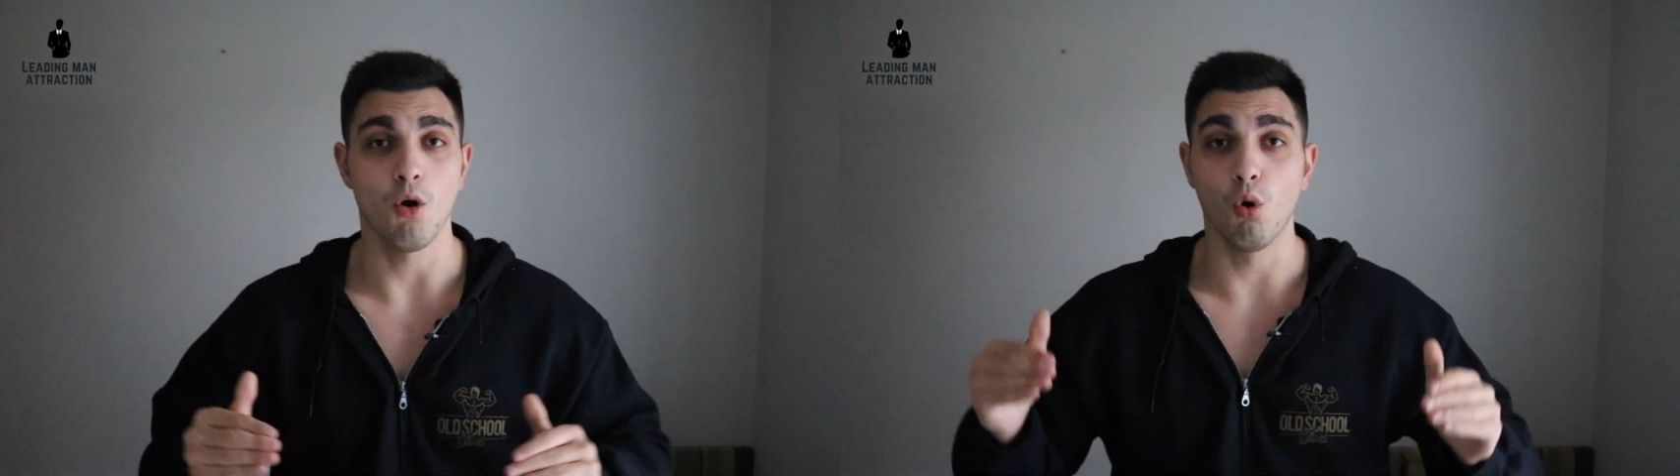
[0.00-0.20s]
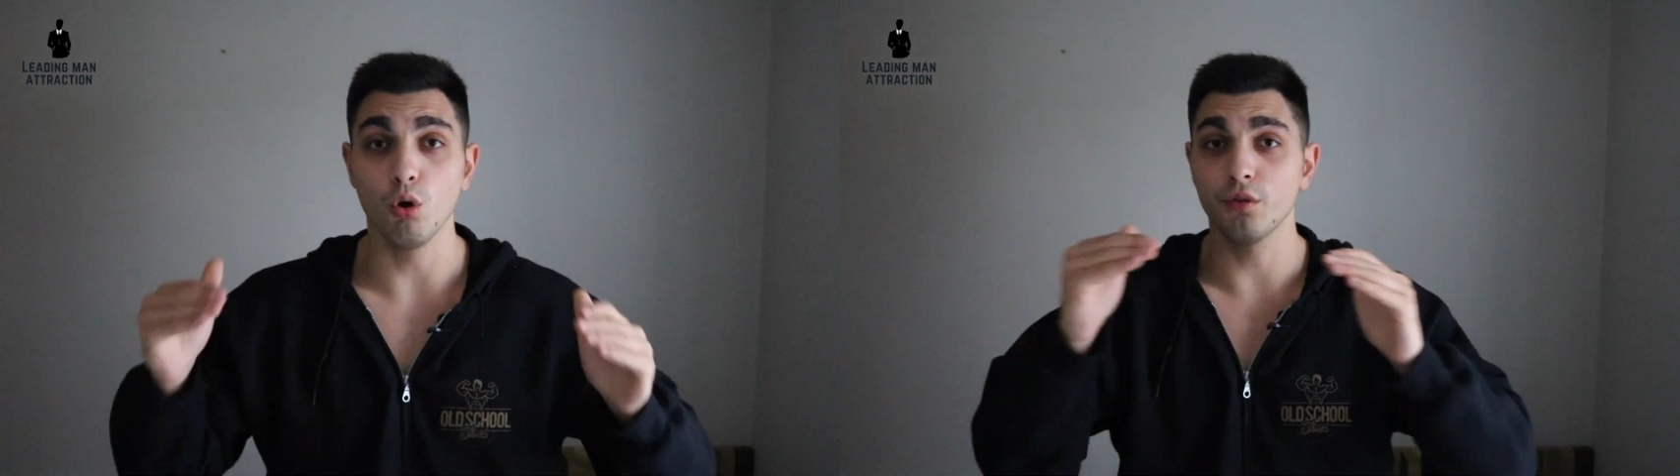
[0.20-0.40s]

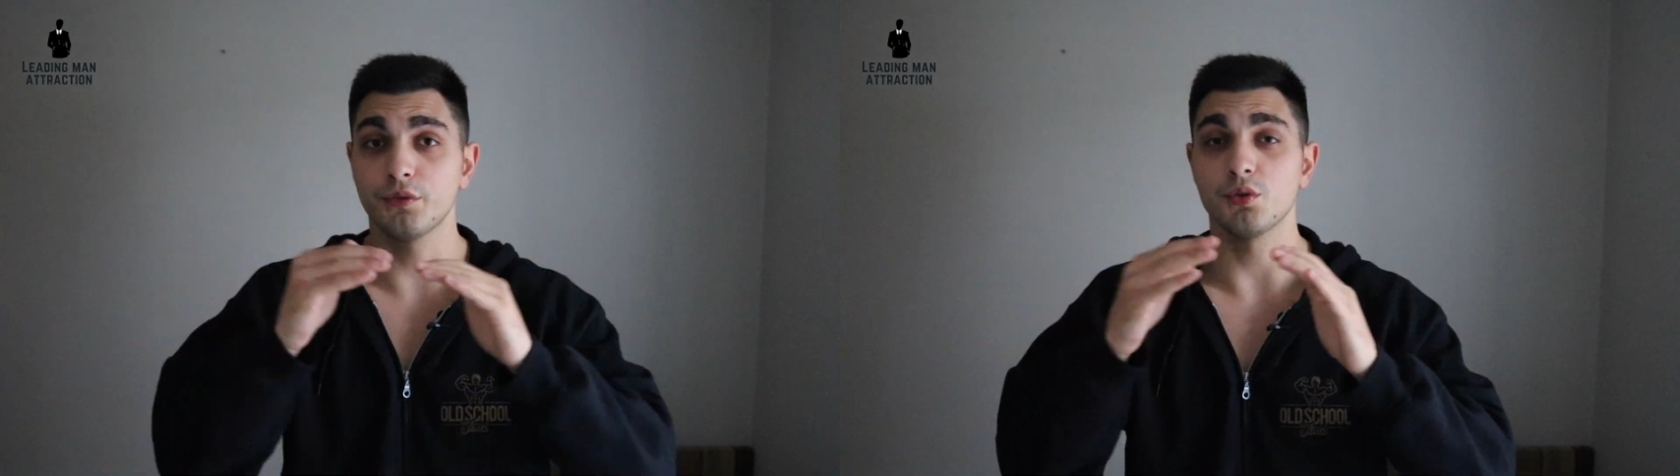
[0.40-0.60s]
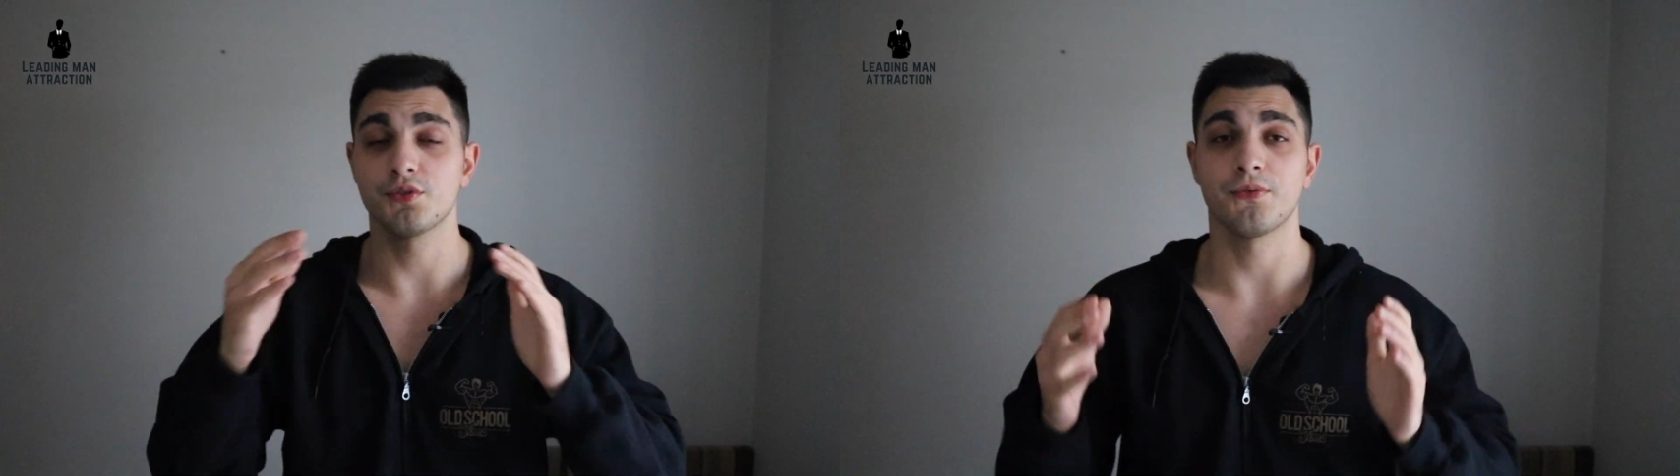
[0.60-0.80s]
all of
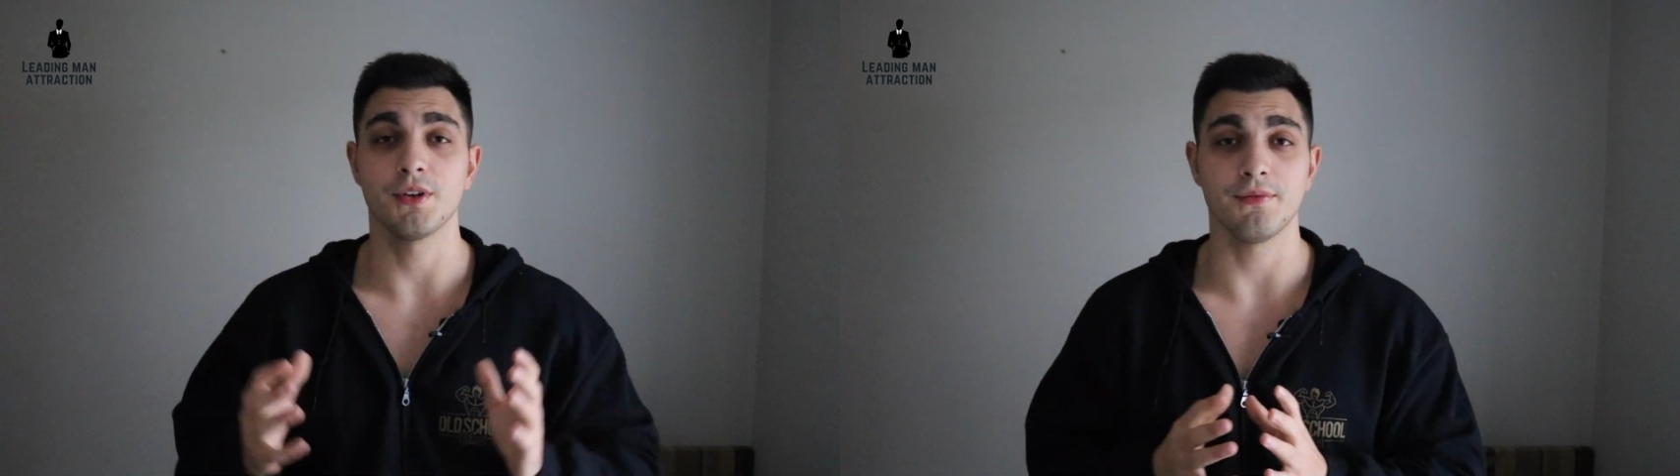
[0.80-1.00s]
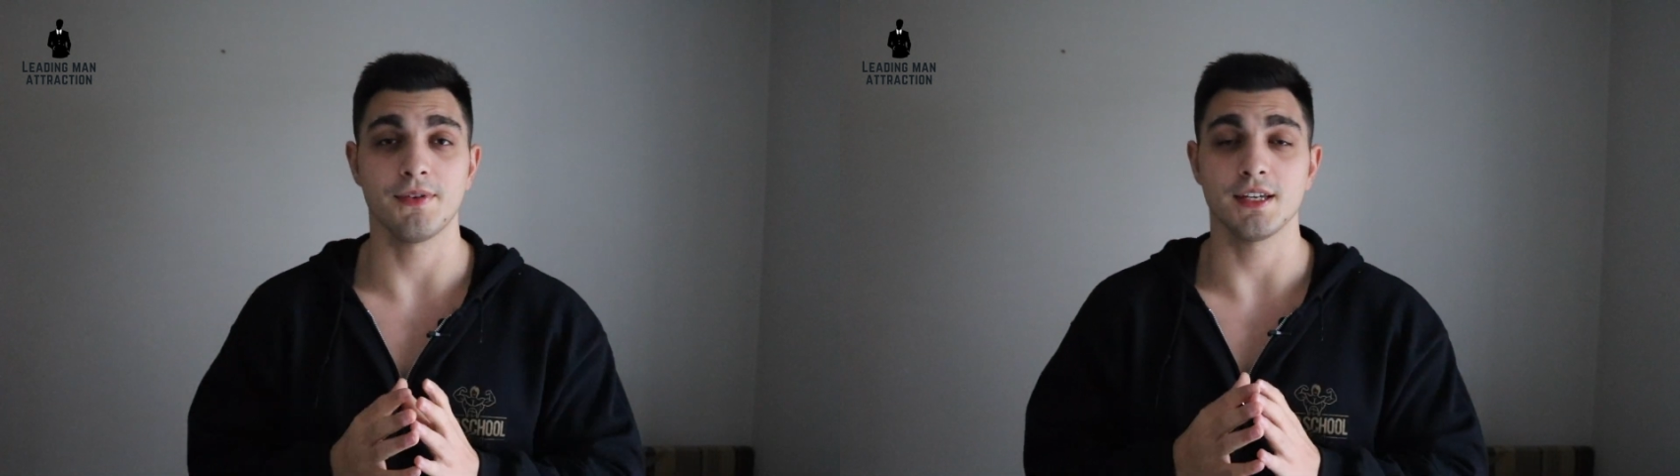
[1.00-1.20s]
those
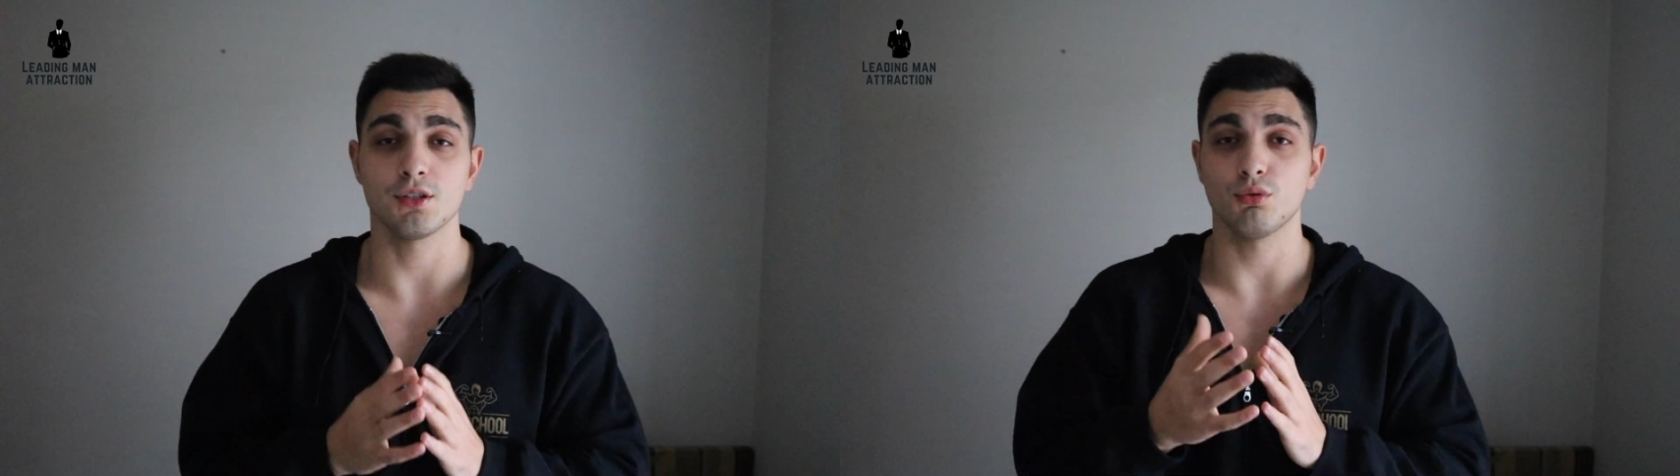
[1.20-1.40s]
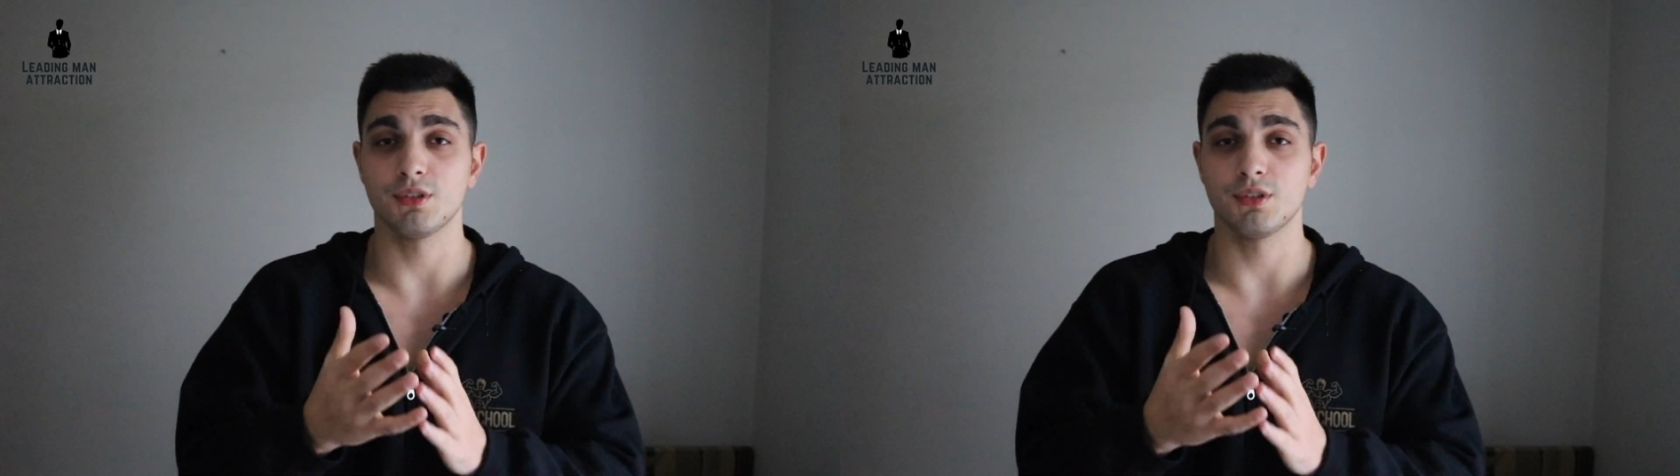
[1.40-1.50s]
three things all